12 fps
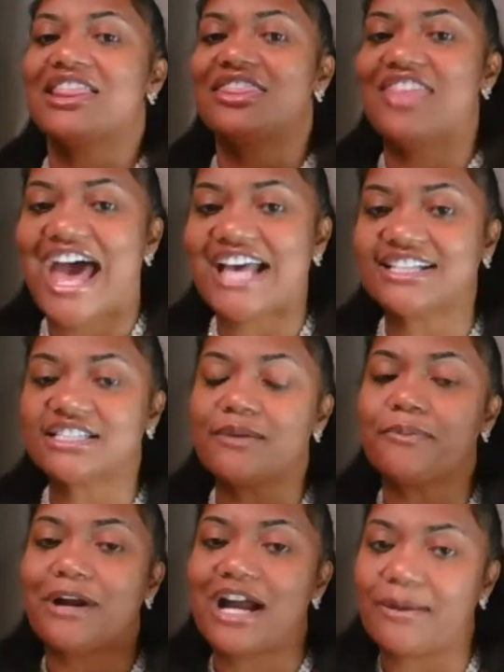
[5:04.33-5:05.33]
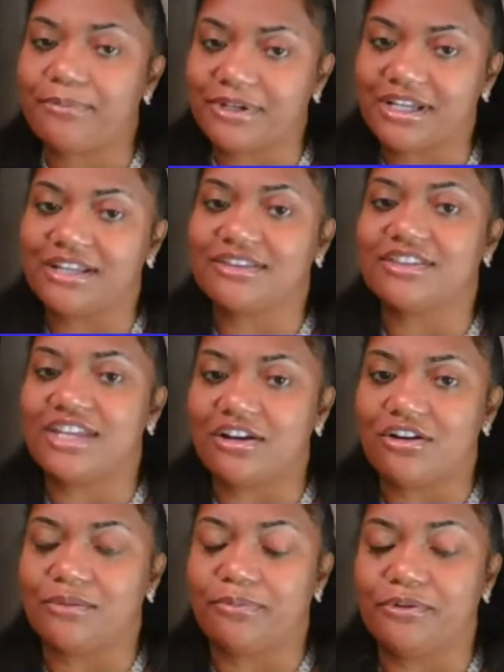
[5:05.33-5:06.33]
that's the property that they're
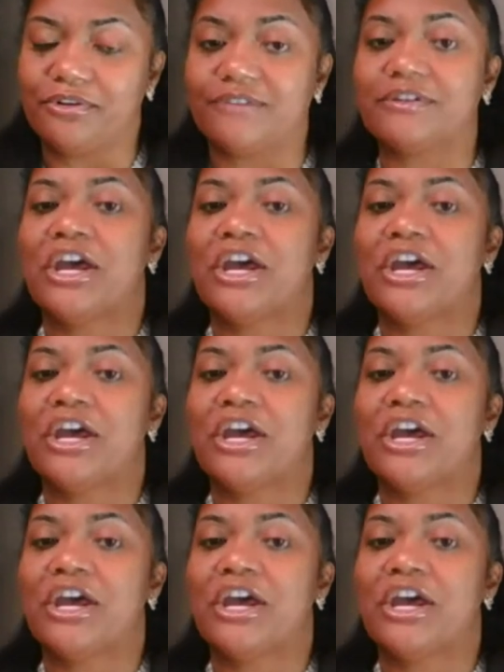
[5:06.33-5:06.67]
going to put.